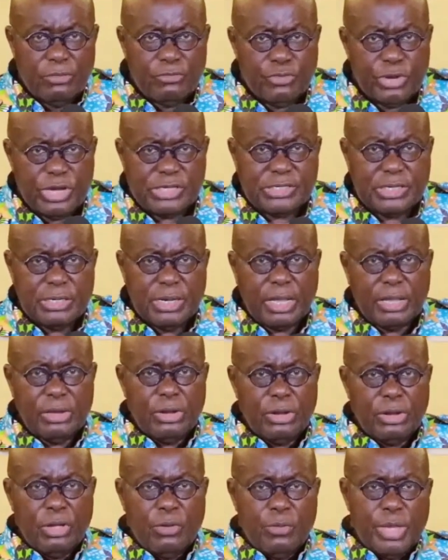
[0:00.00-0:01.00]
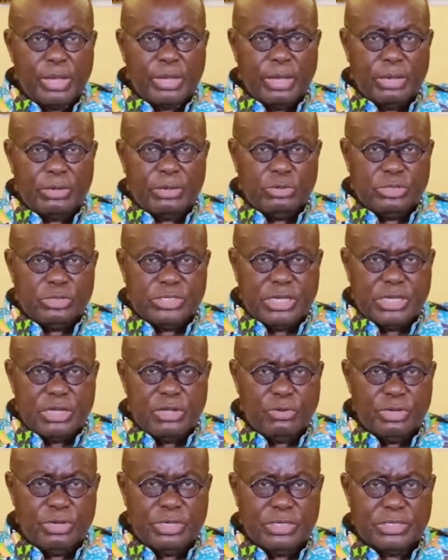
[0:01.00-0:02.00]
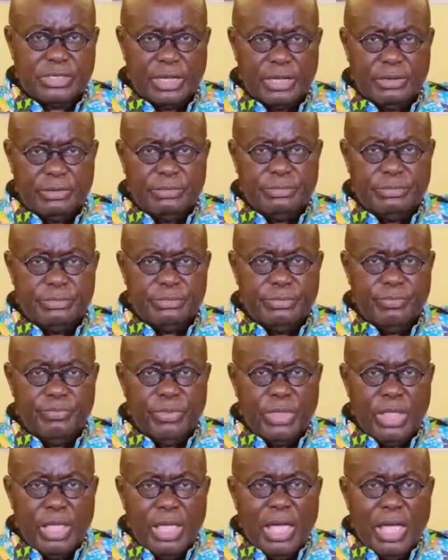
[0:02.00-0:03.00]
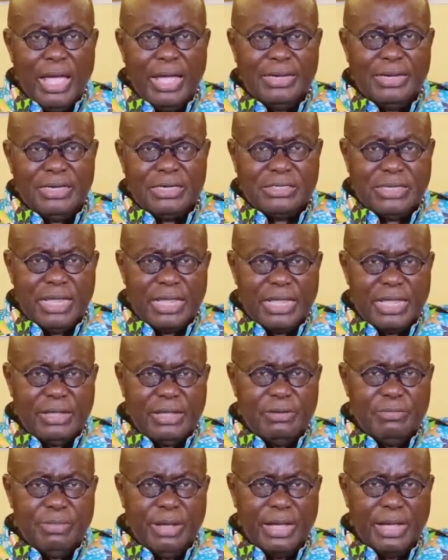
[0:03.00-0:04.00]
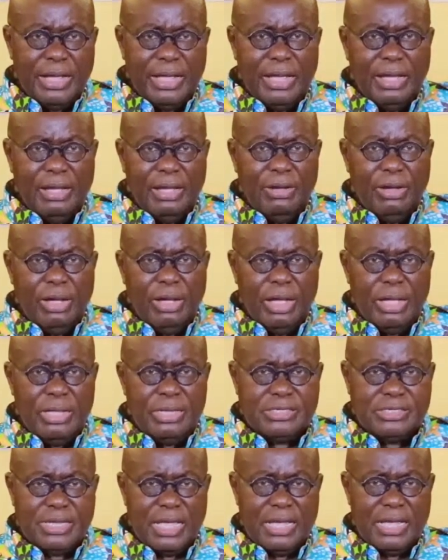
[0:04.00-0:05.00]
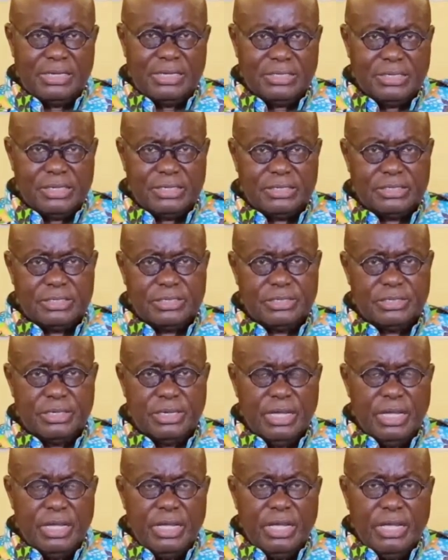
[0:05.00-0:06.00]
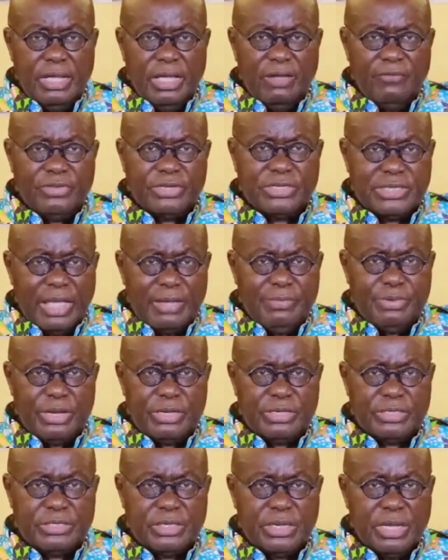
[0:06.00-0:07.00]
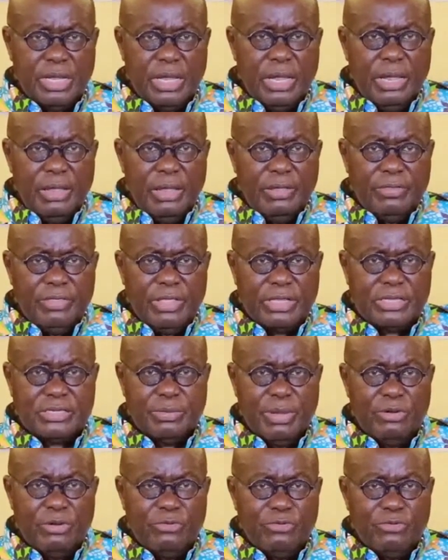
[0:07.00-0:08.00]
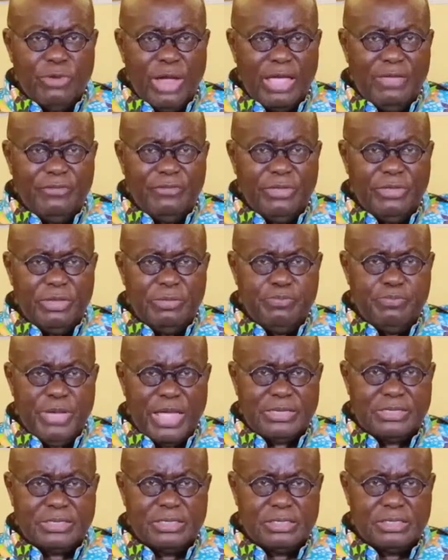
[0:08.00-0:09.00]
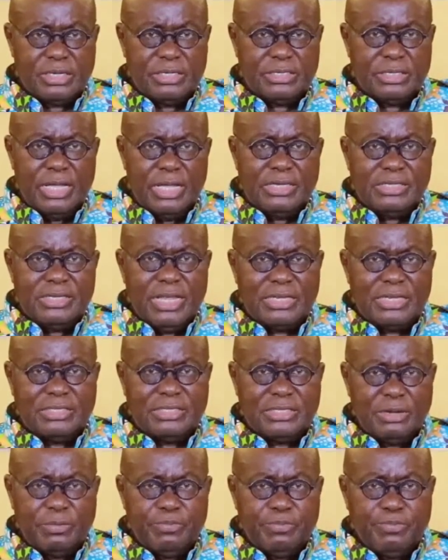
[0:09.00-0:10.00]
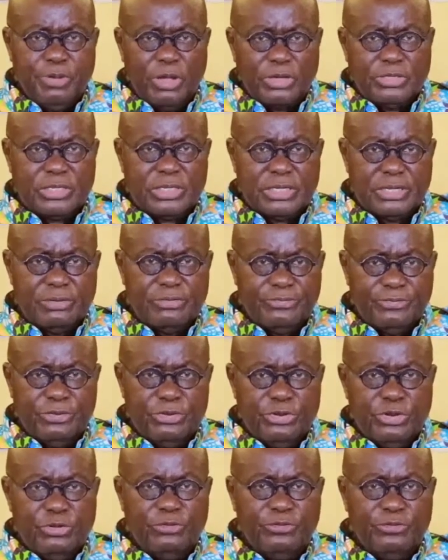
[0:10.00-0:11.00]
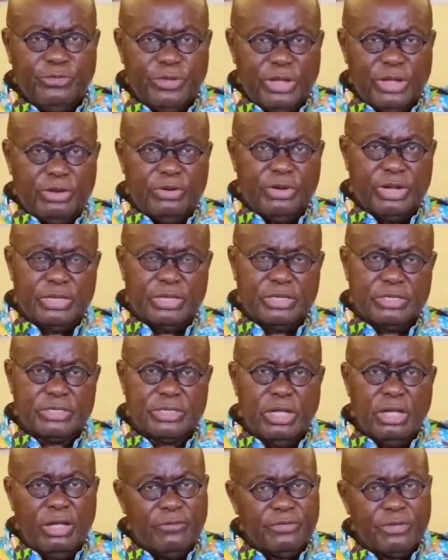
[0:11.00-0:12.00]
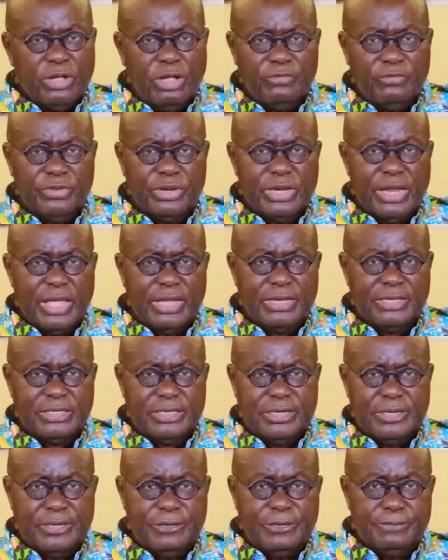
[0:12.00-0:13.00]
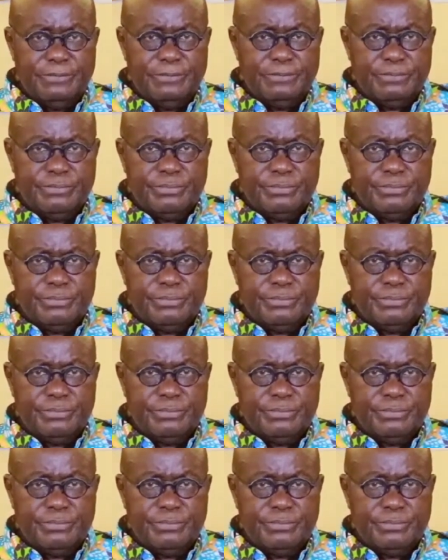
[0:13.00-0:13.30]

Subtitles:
Recent genomic sequencing undertaken by our scientists have established that some arriving passengers tested positive for new variants of COVID-19.